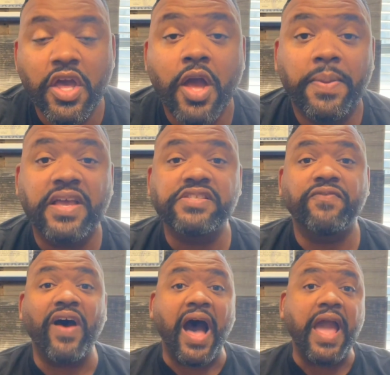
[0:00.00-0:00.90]
Because
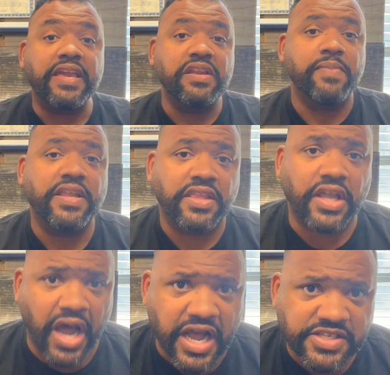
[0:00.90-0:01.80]
if I can make the
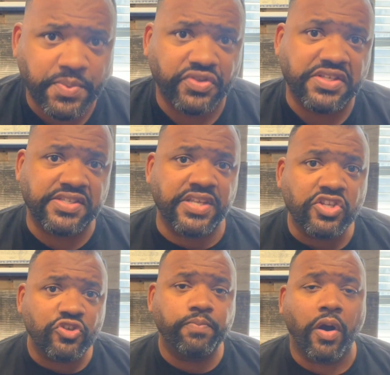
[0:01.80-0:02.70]
gospel the
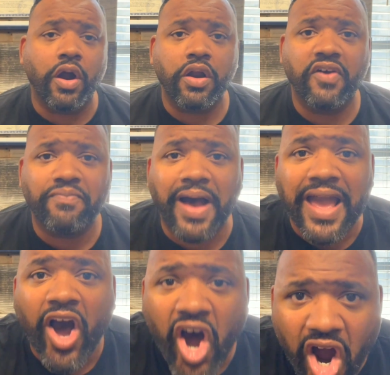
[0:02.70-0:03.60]
center part of my
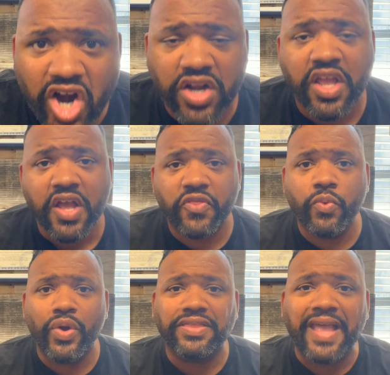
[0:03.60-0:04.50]
heart,
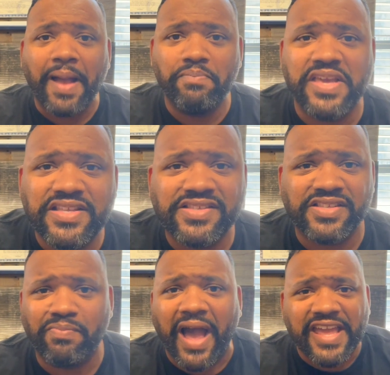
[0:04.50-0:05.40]
then what that means
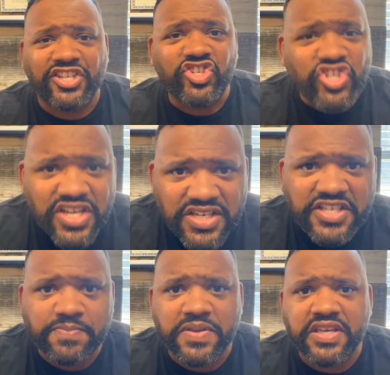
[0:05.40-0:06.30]
is my
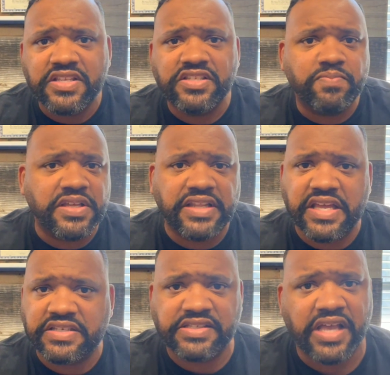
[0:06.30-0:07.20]
agendas begin to be
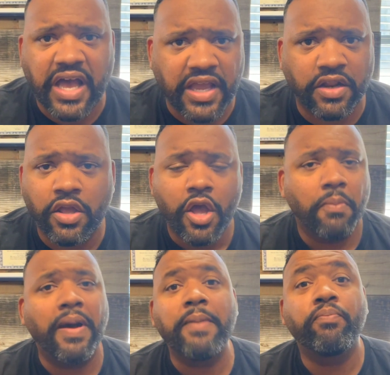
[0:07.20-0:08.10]
laid aside.
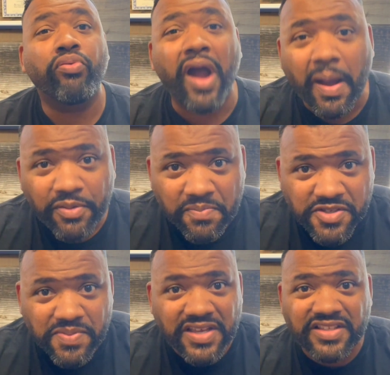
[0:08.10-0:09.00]
My
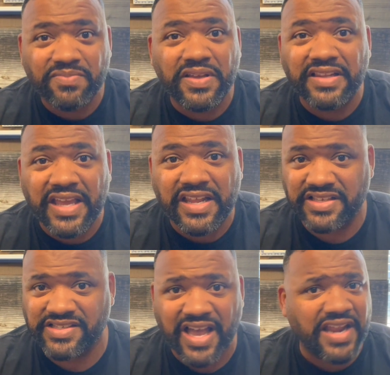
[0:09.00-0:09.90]
problems begin to be laid
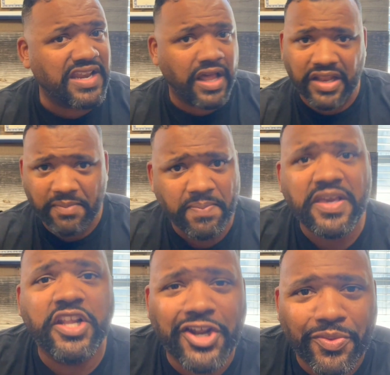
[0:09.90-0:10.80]
aside. Now, let me be
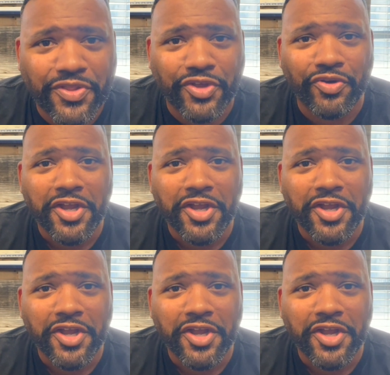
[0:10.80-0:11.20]
clear with you.